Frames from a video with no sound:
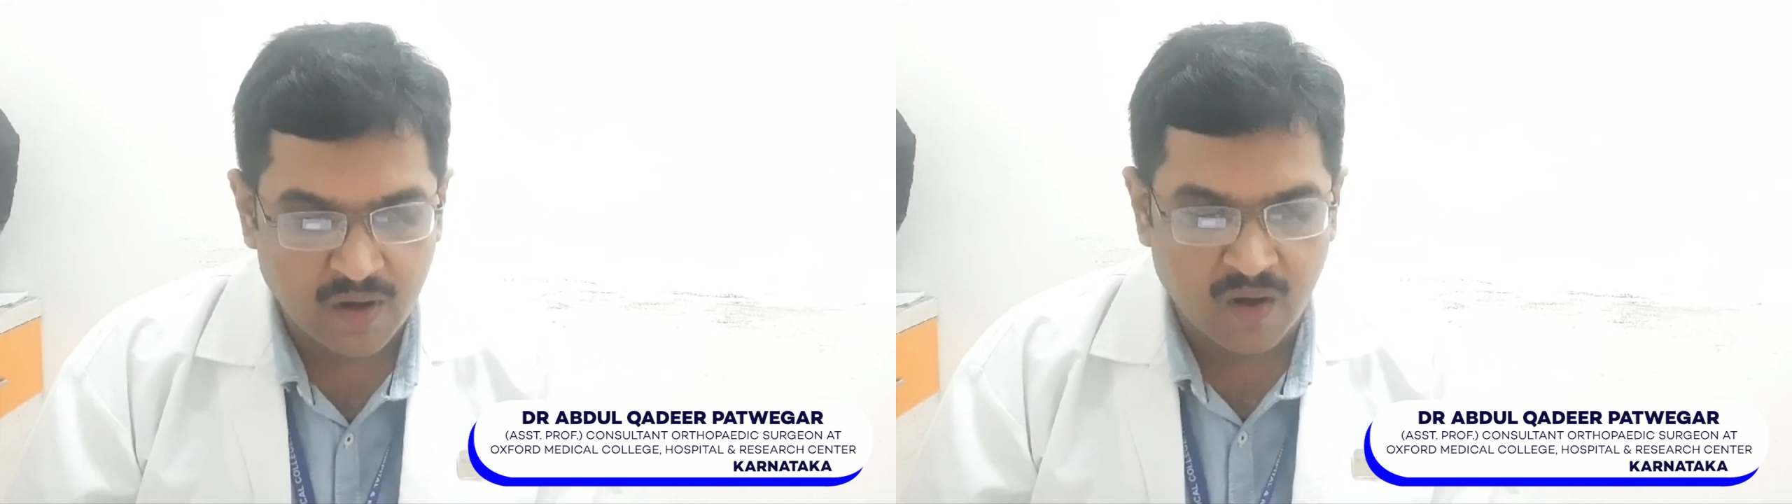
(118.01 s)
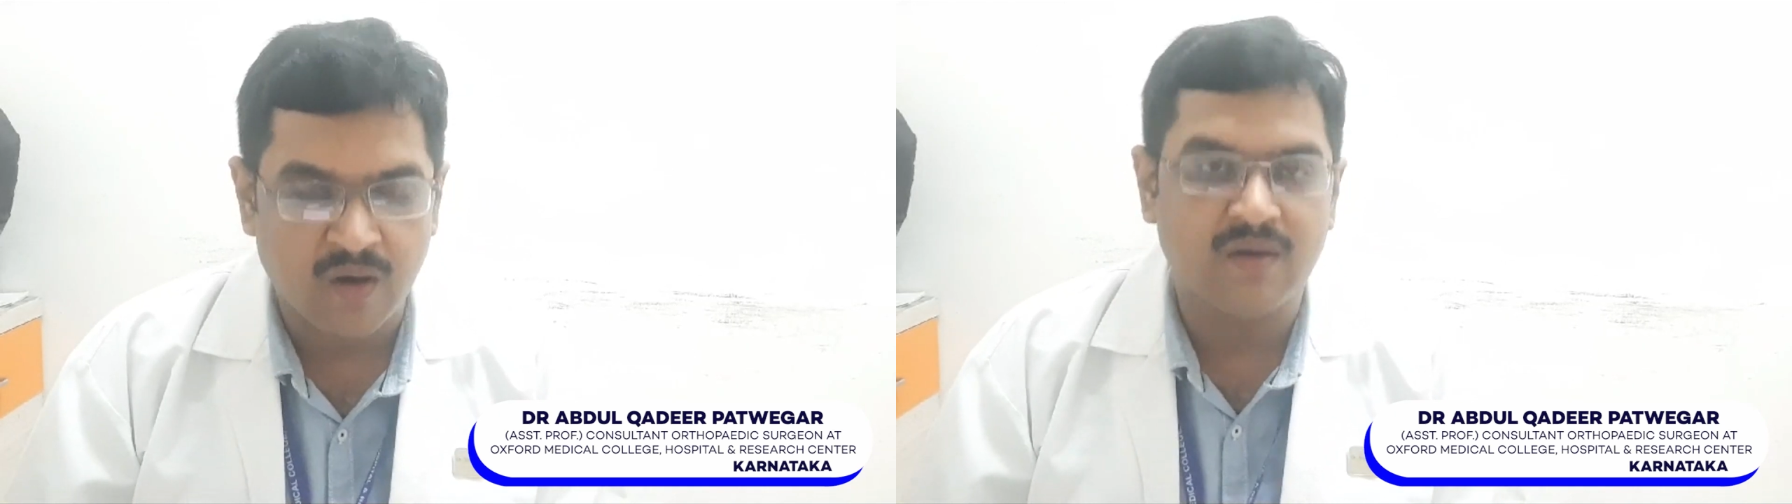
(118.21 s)

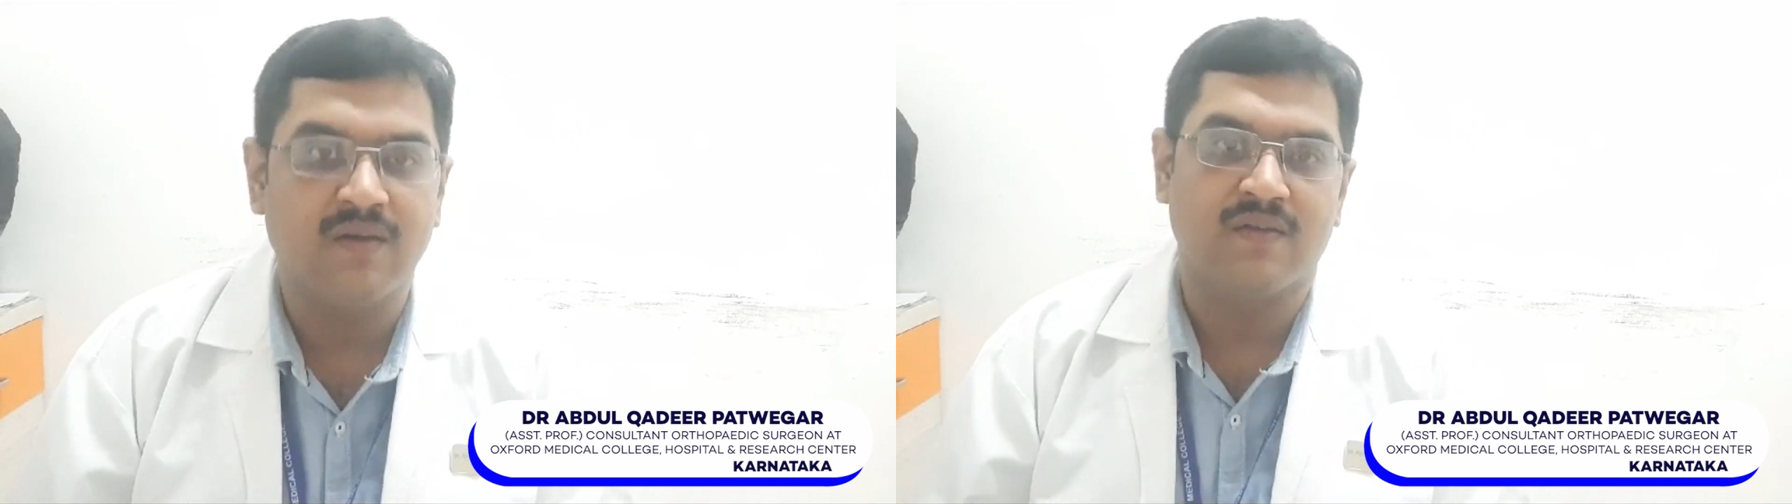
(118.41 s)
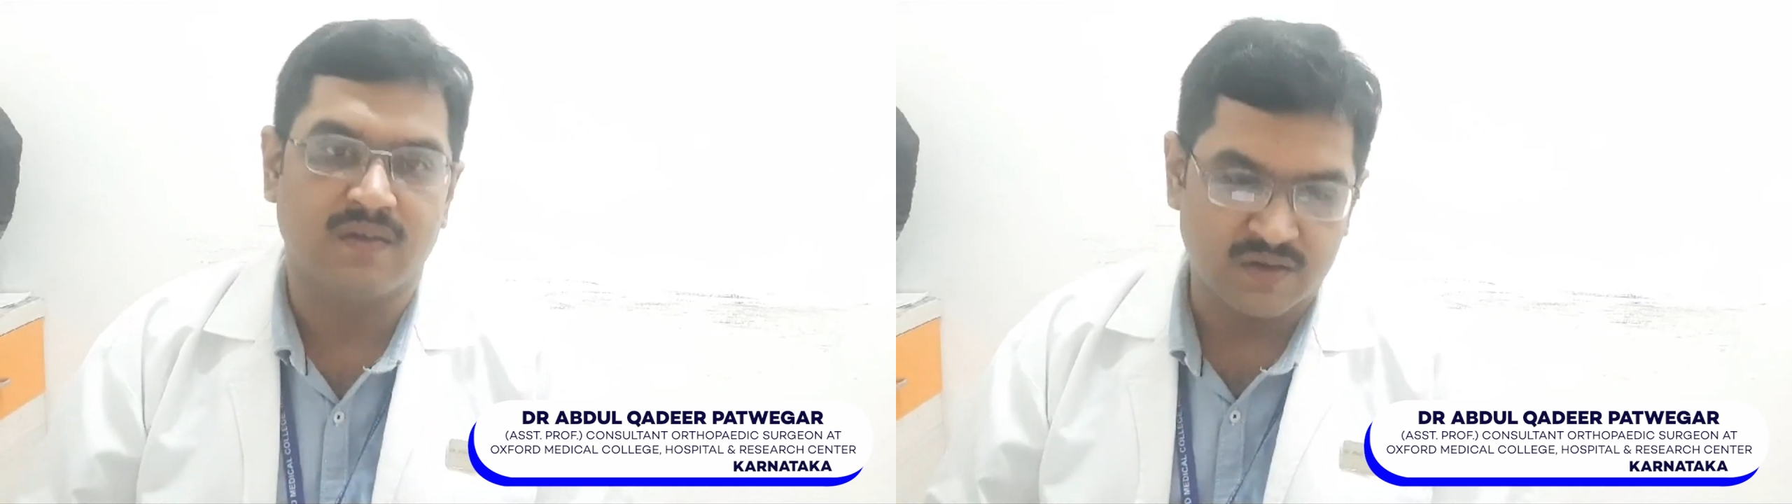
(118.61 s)
or
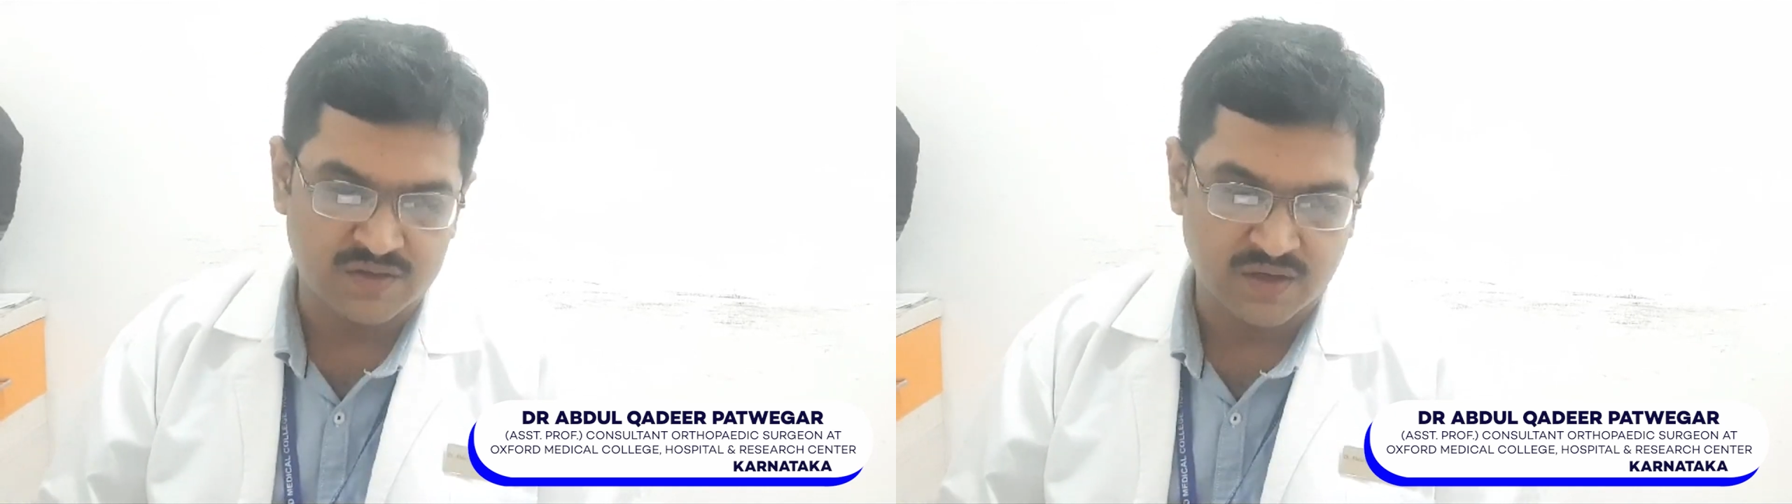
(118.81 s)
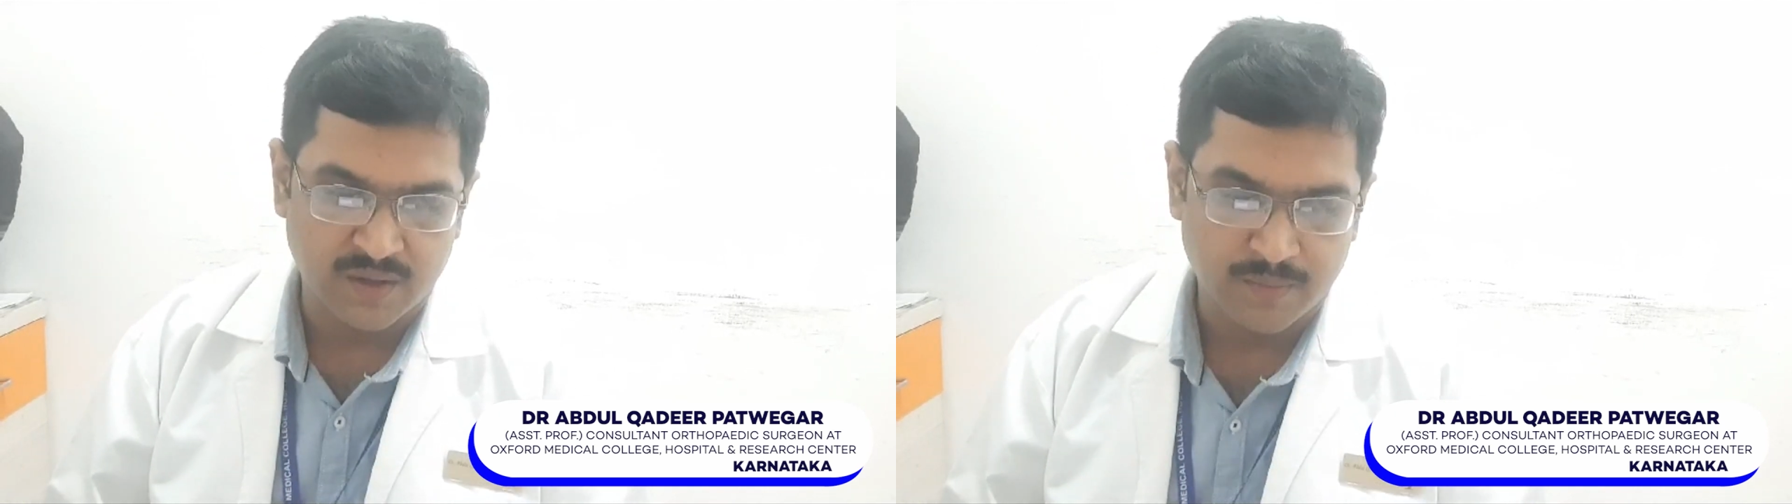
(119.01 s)

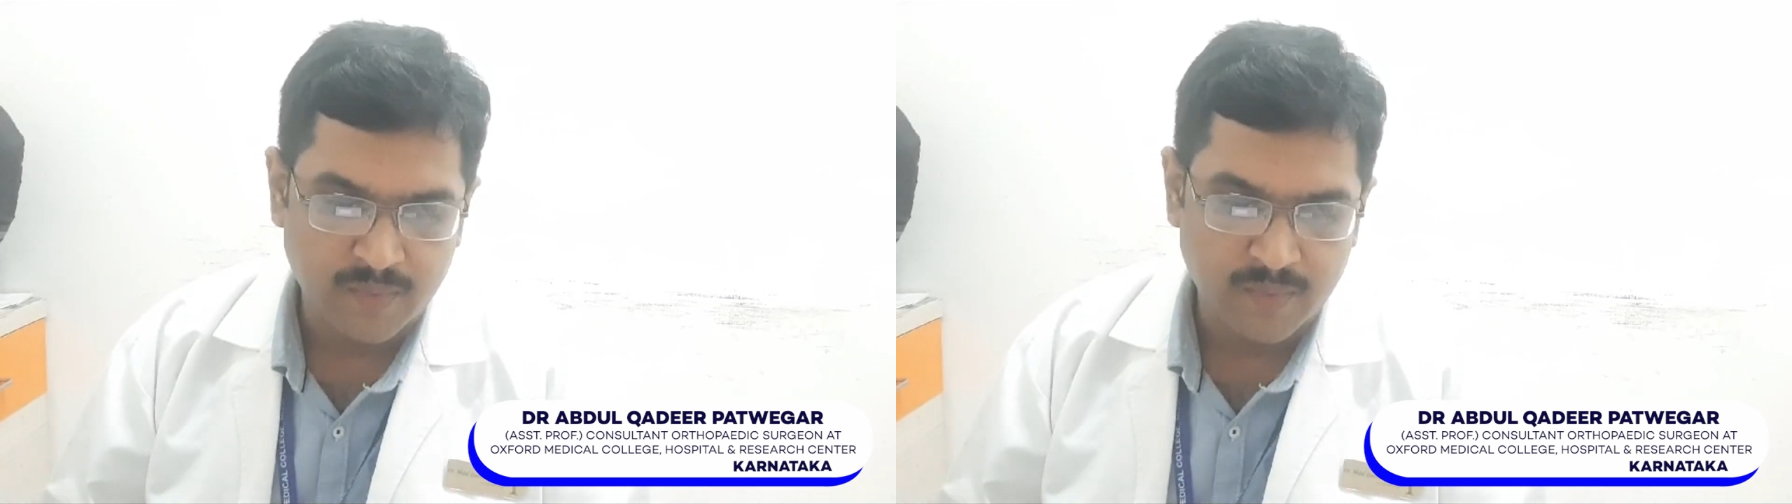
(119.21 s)
surgery.